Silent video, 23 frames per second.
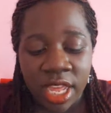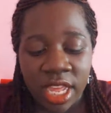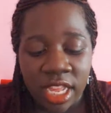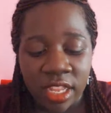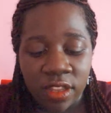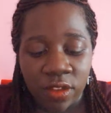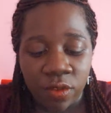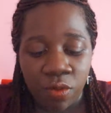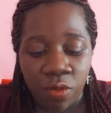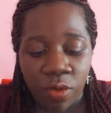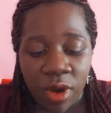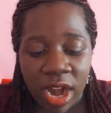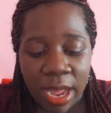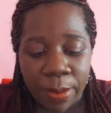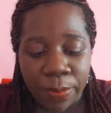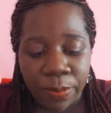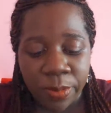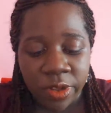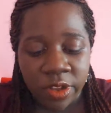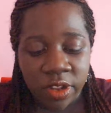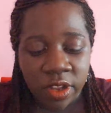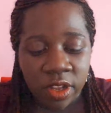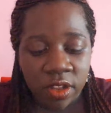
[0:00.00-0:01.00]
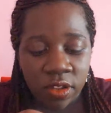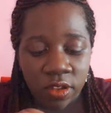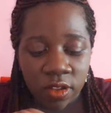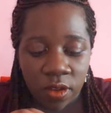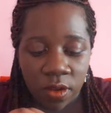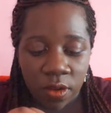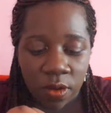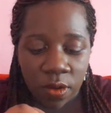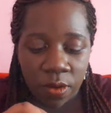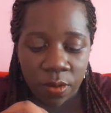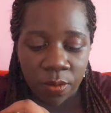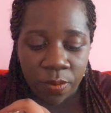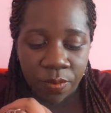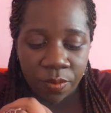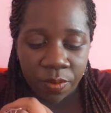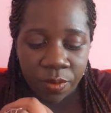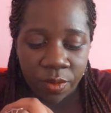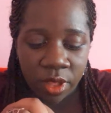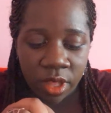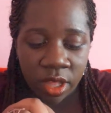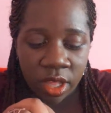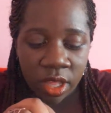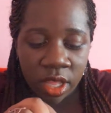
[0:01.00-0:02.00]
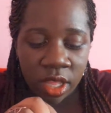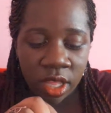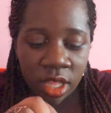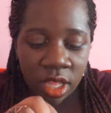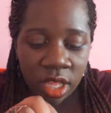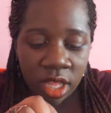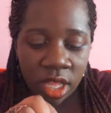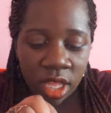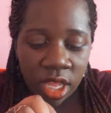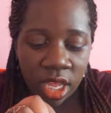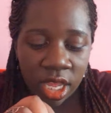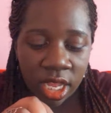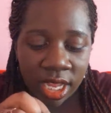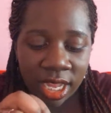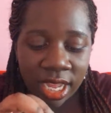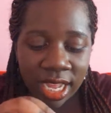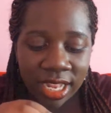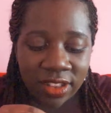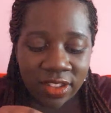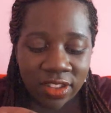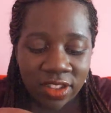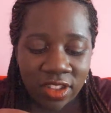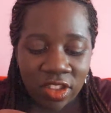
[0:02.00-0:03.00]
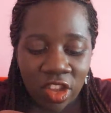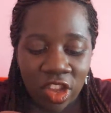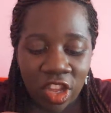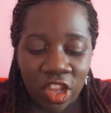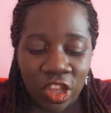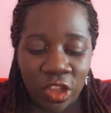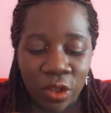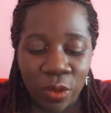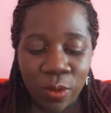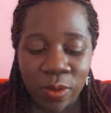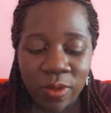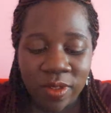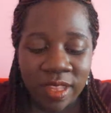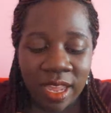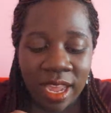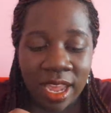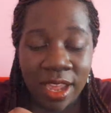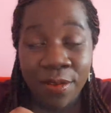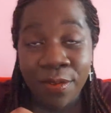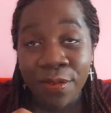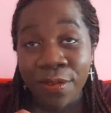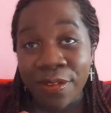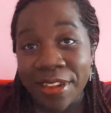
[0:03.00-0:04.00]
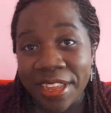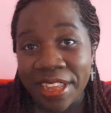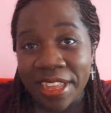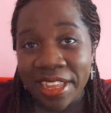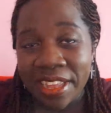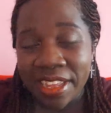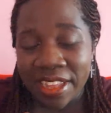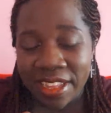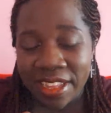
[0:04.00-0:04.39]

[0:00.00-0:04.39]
is wrapped, so it gets to you safely.